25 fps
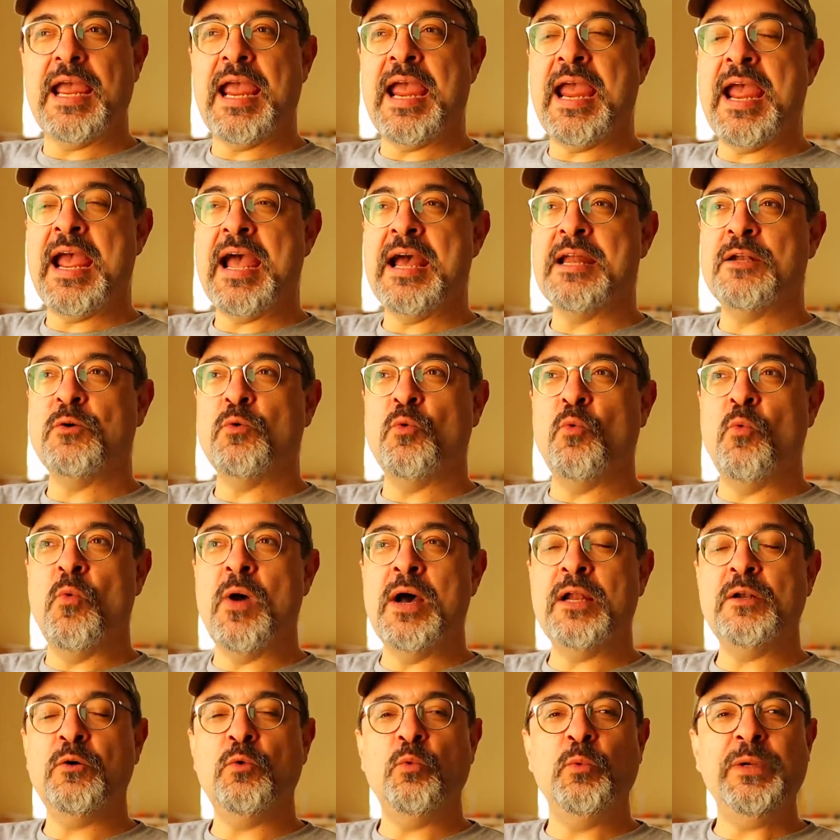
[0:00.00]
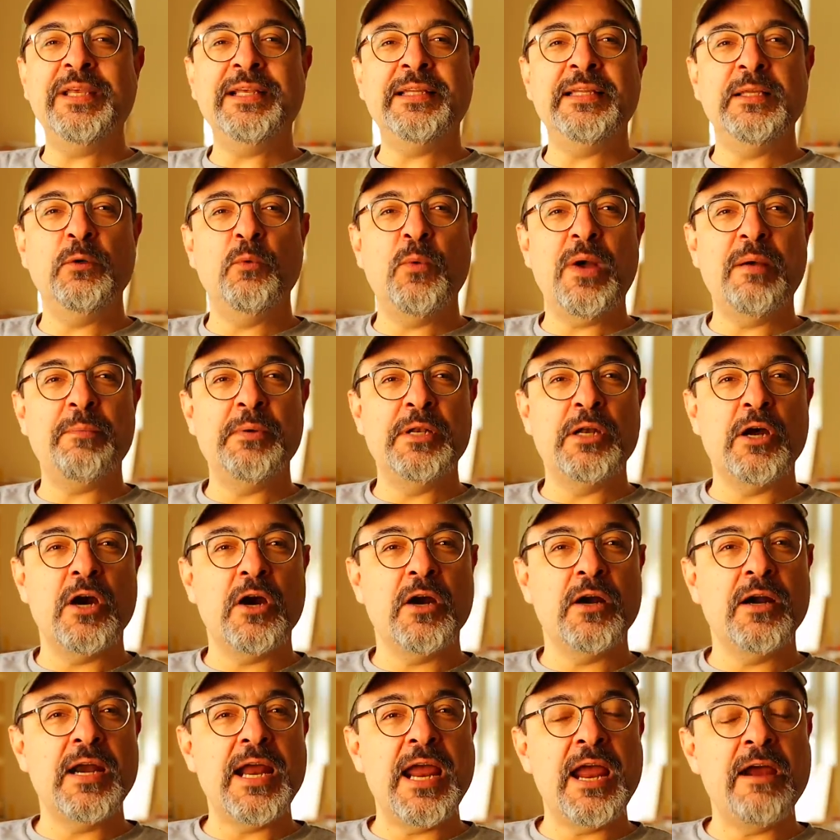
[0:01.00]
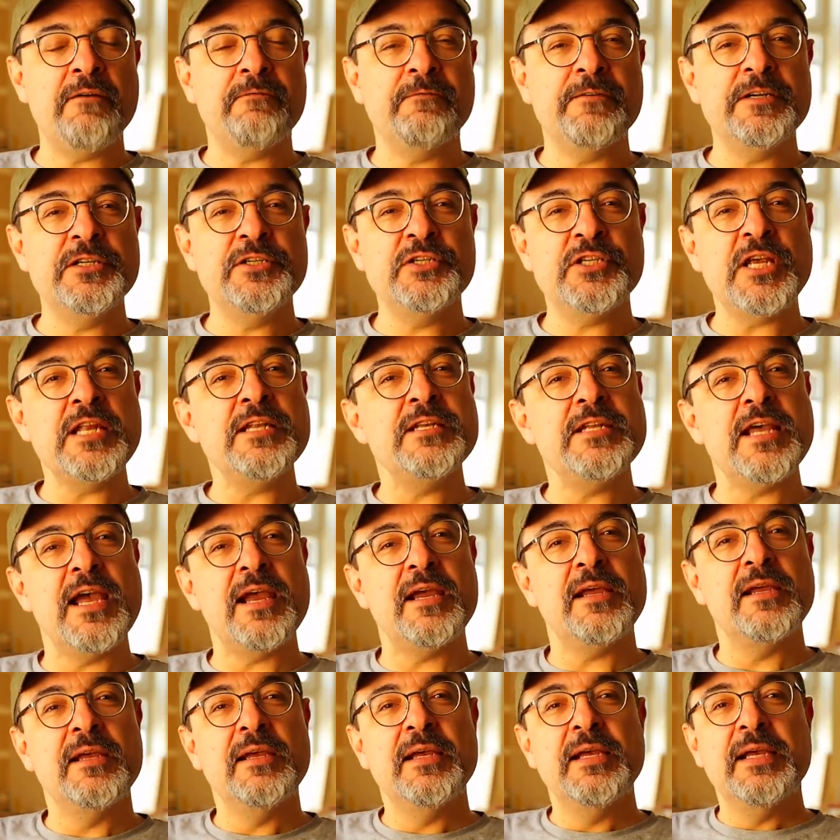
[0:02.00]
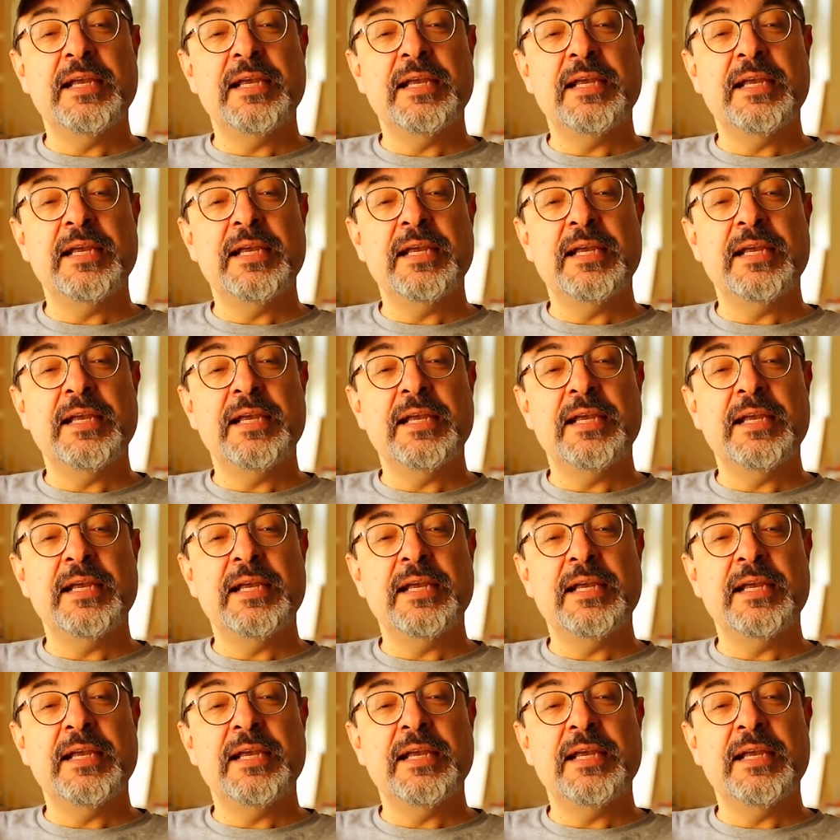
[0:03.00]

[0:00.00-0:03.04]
and one weekly webinar every Sunday.